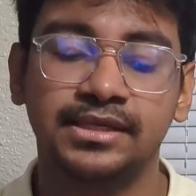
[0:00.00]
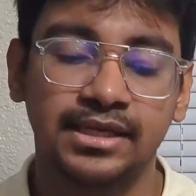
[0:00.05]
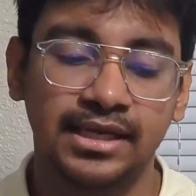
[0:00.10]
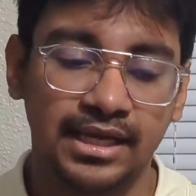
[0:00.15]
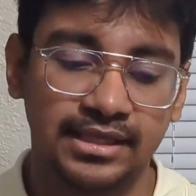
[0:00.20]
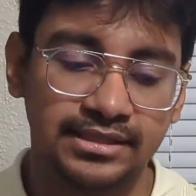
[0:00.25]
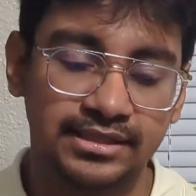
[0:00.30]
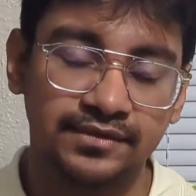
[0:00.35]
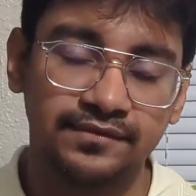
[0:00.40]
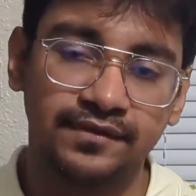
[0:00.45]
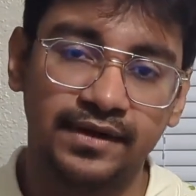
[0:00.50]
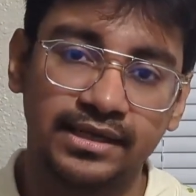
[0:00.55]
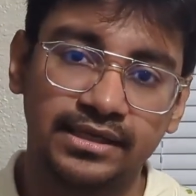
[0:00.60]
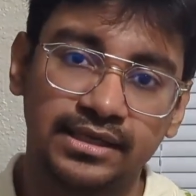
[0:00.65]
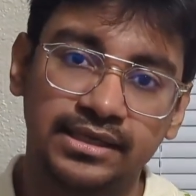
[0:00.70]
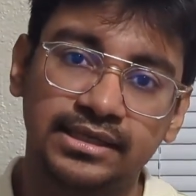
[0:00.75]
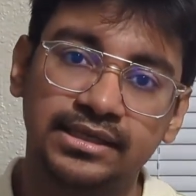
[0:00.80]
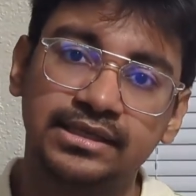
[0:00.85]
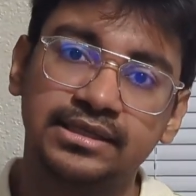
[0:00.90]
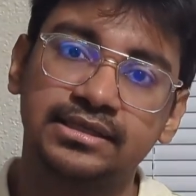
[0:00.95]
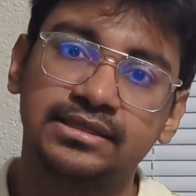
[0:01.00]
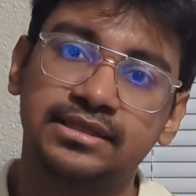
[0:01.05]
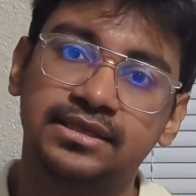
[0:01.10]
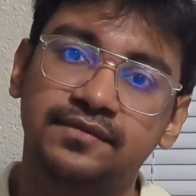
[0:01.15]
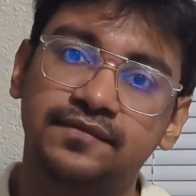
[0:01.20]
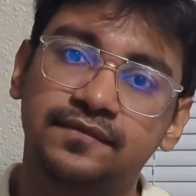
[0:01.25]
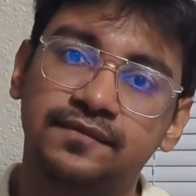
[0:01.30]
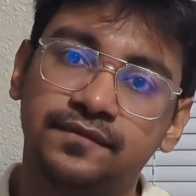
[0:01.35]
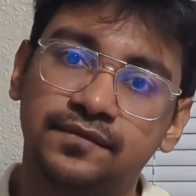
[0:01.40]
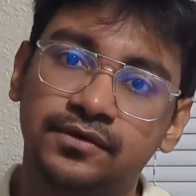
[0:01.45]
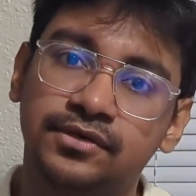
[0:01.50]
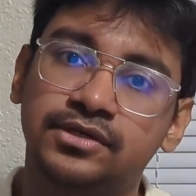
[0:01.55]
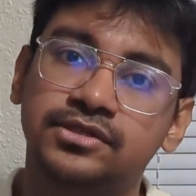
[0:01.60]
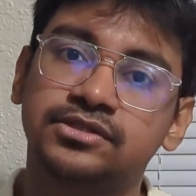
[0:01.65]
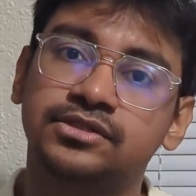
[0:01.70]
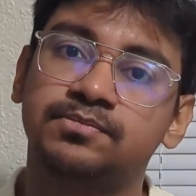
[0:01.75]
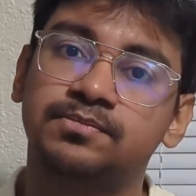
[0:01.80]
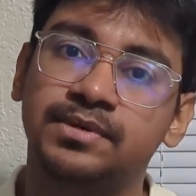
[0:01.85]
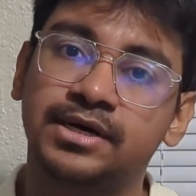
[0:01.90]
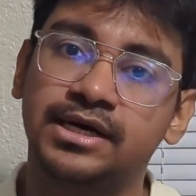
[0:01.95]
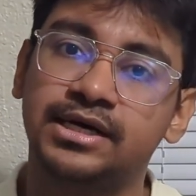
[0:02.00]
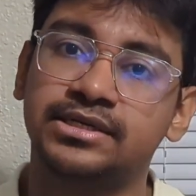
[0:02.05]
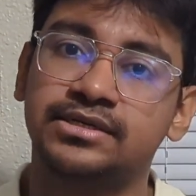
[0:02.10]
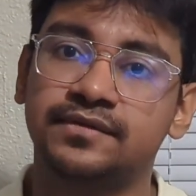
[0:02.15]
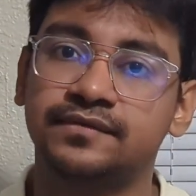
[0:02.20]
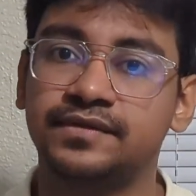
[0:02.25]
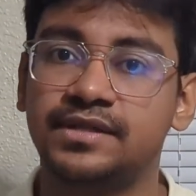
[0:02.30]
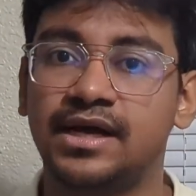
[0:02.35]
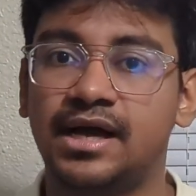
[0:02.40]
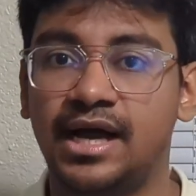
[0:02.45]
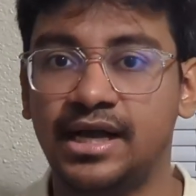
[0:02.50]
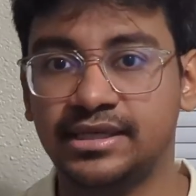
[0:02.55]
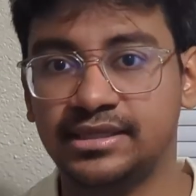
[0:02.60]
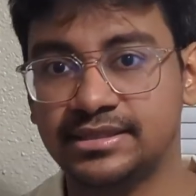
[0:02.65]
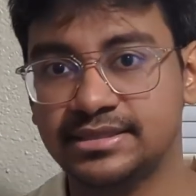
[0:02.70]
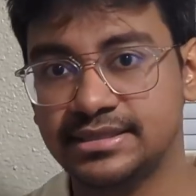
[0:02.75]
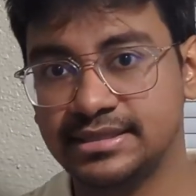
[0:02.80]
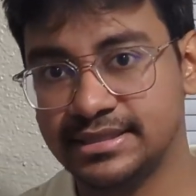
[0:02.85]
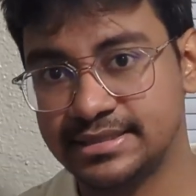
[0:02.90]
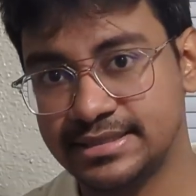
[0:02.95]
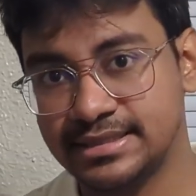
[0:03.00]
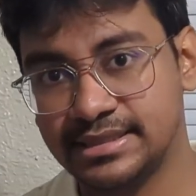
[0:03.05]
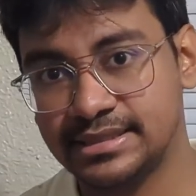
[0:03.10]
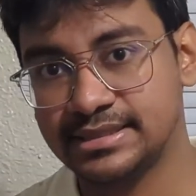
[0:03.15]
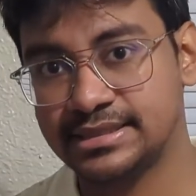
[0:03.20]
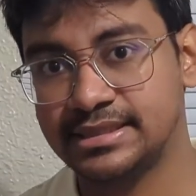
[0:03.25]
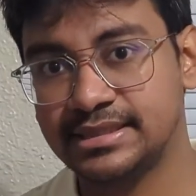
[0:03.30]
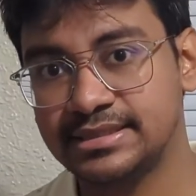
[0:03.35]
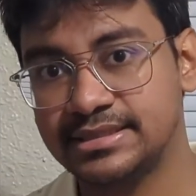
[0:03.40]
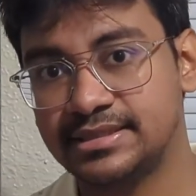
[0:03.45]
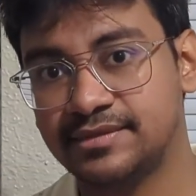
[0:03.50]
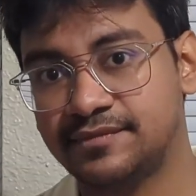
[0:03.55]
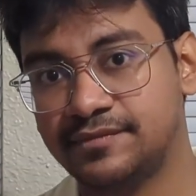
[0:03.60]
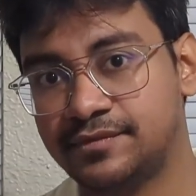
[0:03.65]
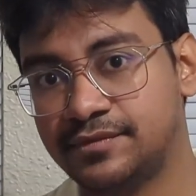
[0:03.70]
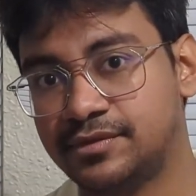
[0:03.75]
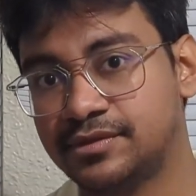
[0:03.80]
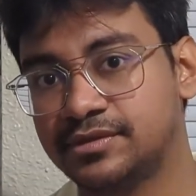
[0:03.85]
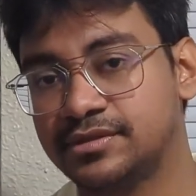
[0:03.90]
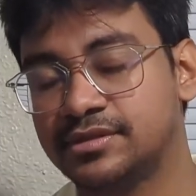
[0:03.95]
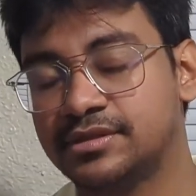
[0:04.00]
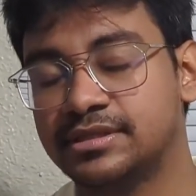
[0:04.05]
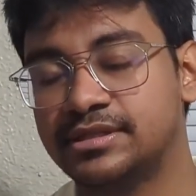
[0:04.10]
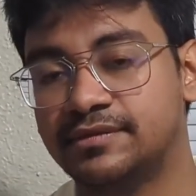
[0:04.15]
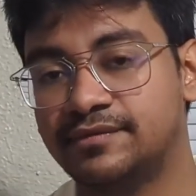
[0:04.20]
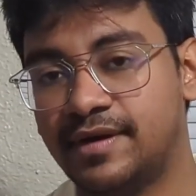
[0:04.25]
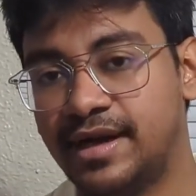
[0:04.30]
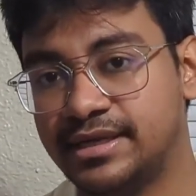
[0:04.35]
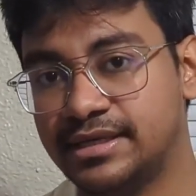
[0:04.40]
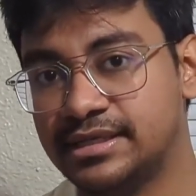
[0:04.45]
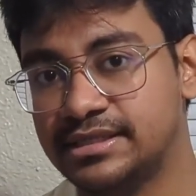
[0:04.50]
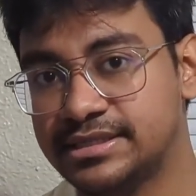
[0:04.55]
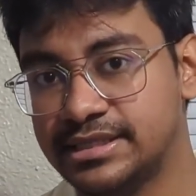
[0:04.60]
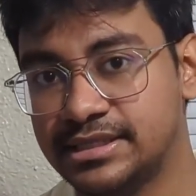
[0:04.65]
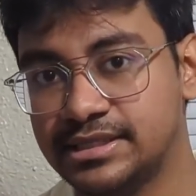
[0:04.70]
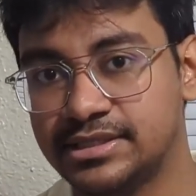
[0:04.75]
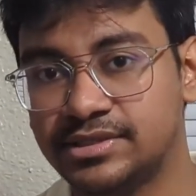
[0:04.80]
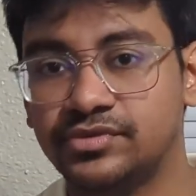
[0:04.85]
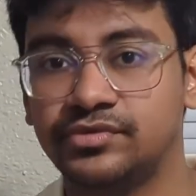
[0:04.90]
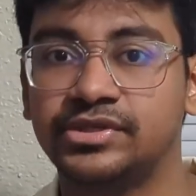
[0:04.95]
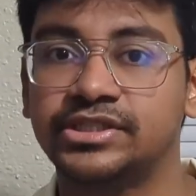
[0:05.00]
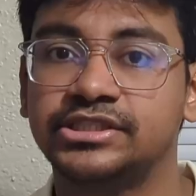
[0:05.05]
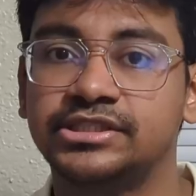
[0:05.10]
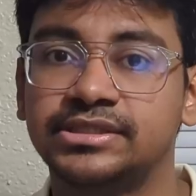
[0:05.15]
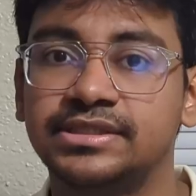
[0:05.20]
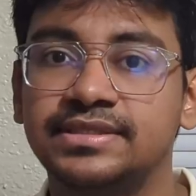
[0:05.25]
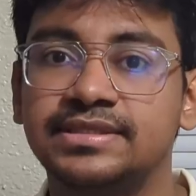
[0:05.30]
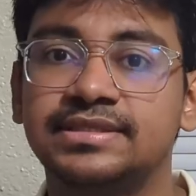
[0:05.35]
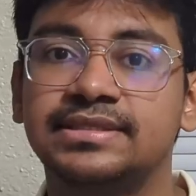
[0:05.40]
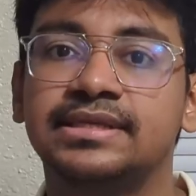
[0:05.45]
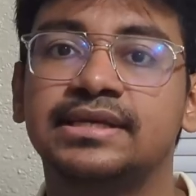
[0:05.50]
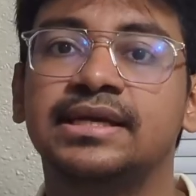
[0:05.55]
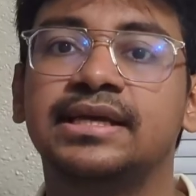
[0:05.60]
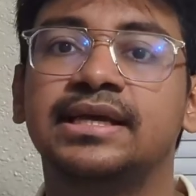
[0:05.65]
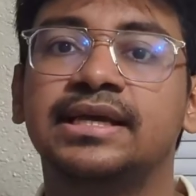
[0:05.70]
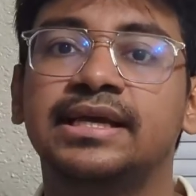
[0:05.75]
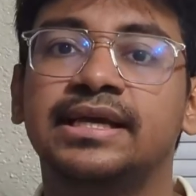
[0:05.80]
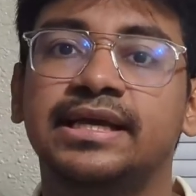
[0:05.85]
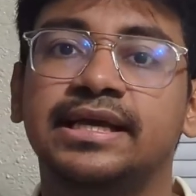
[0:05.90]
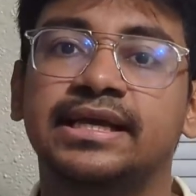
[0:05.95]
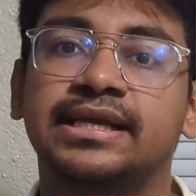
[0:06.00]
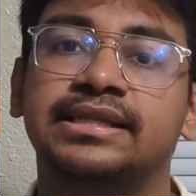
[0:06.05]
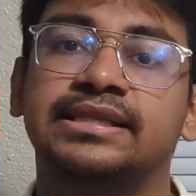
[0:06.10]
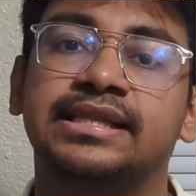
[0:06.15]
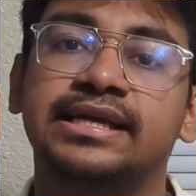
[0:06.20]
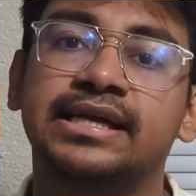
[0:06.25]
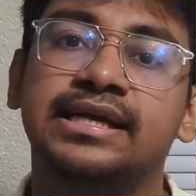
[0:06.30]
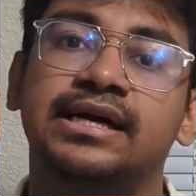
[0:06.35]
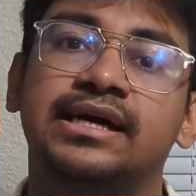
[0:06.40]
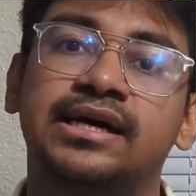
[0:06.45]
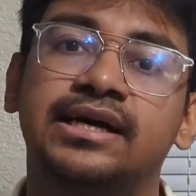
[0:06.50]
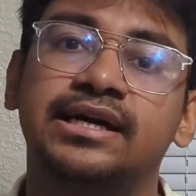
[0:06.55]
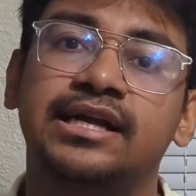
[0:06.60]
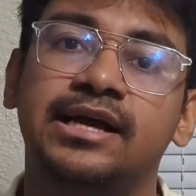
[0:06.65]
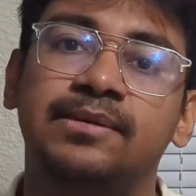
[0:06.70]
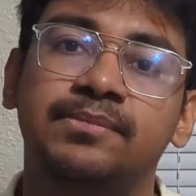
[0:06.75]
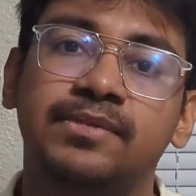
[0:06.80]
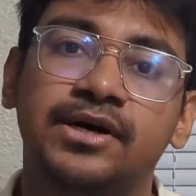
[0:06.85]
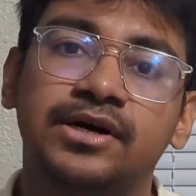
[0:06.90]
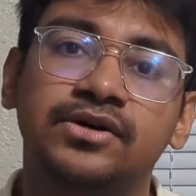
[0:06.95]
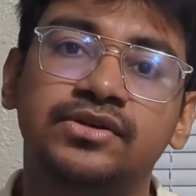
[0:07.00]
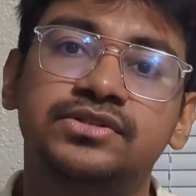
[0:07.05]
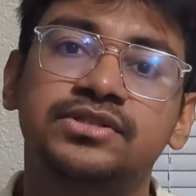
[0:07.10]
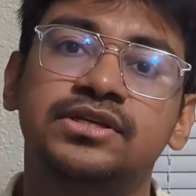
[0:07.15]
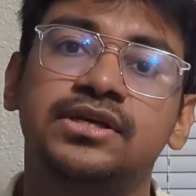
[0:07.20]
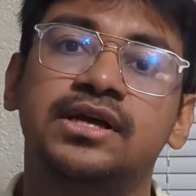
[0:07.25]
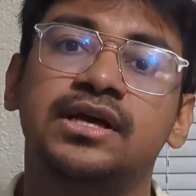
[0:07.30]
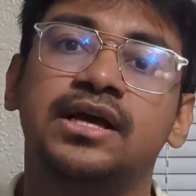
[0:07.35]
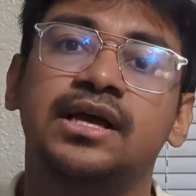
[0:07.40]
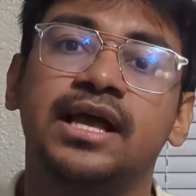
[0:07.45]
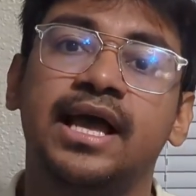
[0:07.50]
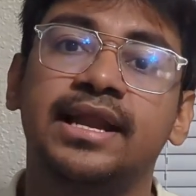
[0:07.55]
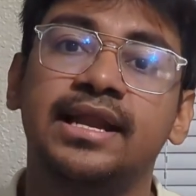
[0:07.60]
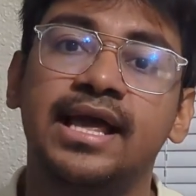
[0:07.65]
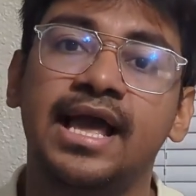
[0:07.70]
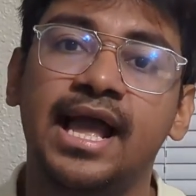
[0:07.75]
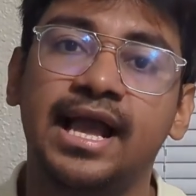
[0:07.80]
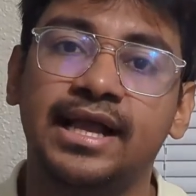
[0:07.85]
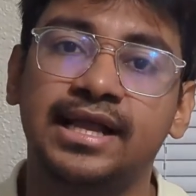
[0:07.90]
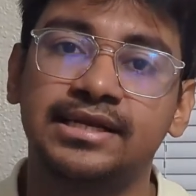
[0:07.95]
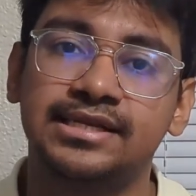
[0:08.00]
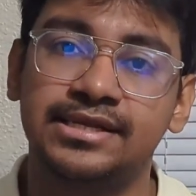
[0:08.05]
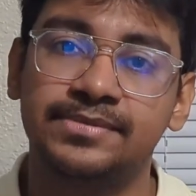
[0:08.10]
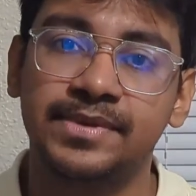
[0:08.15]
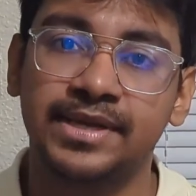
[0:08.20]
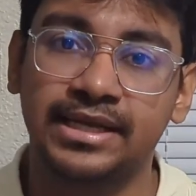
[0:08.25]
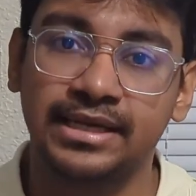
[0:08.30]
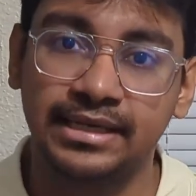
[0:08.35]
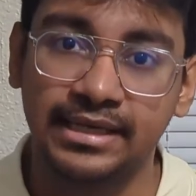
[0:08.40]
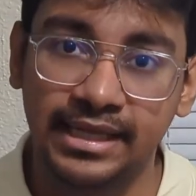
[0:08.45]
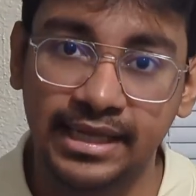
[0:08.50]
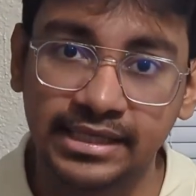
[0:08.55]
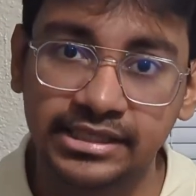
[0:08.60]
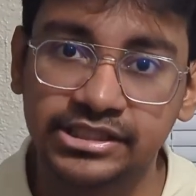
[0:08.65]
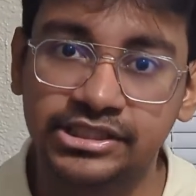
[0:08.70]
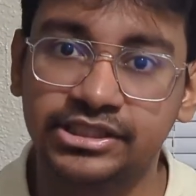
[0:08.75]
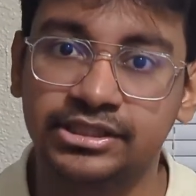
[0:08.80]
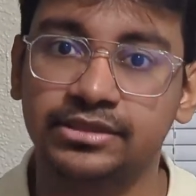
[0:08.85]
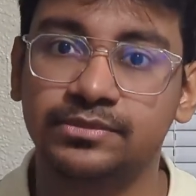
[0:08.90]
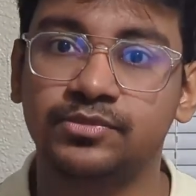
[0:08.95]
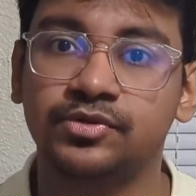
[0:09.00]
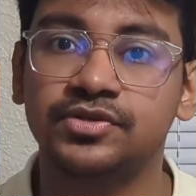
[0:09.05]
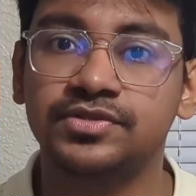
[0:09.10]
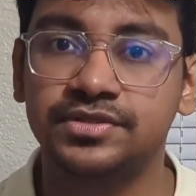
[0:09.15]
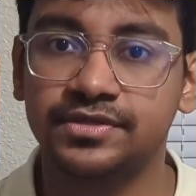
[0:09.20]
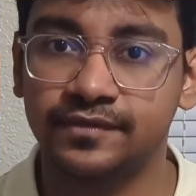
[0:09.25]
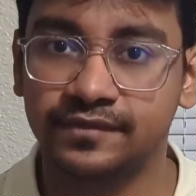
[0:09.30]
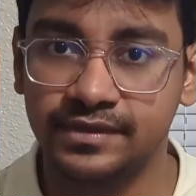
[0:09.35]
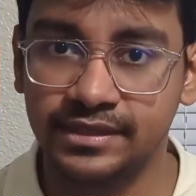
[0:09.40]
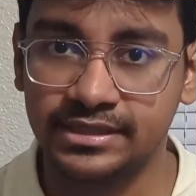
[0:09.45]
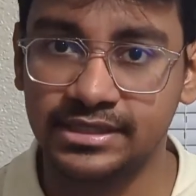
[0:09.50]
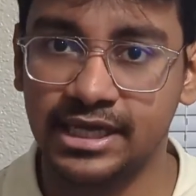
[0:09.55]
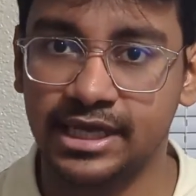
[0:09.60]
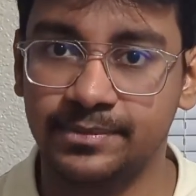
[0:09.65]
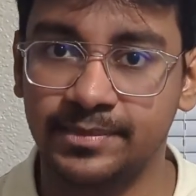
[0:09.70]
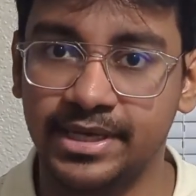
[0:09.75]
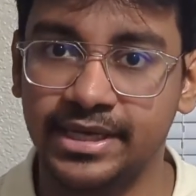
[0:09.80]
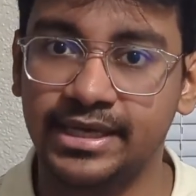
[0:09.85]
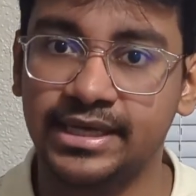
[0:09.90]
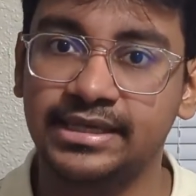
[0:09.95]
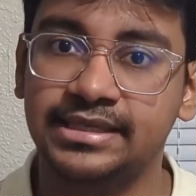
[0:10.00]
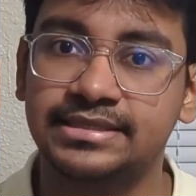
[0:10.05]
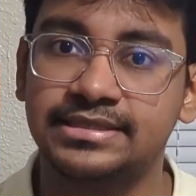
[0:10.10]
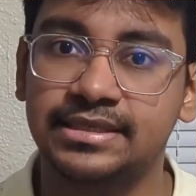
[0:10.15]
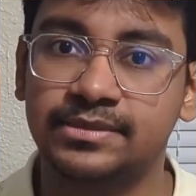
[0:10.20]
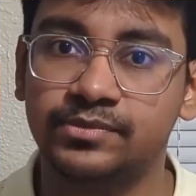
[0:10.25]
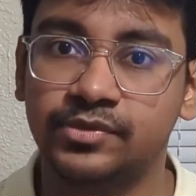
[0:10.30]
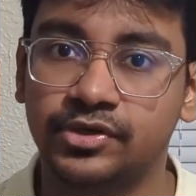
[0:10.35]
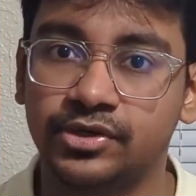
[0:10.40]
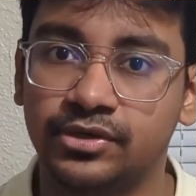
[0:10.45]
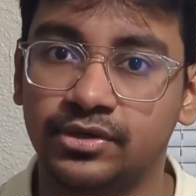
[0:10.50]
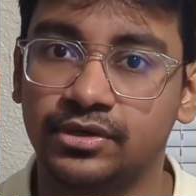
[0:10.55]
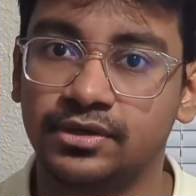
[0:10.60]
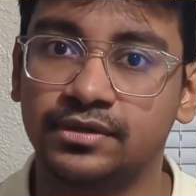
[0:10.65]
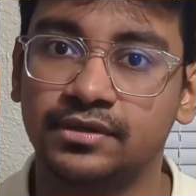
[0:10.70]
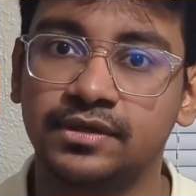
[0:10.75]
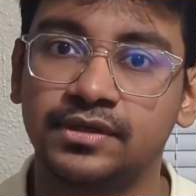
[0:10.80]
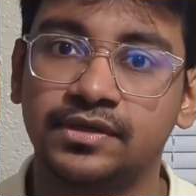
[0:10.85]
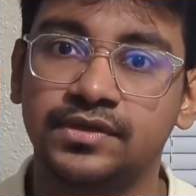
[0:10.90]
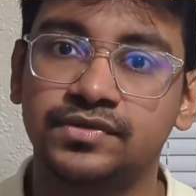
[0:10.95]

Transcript: And then finally, the fourth part of the IELTS listening test, the final 10 questions, they are about an academic lecture most of the time. Again, it's a monologue.